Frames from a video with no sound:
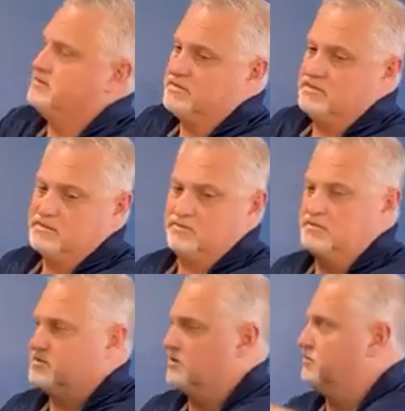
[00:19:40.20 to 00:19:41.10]
to this
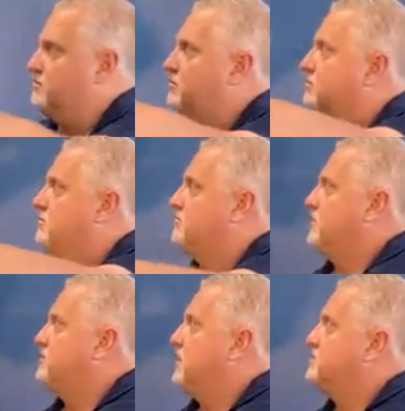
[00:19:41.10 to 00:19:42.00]
one. So
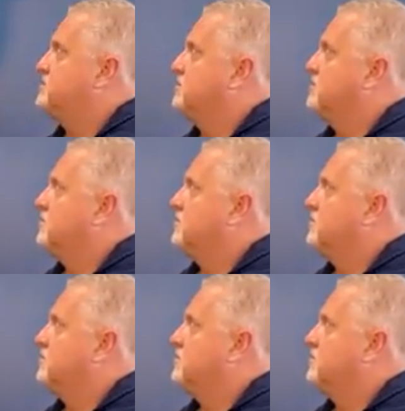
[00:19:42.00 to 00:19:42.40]
fantastic.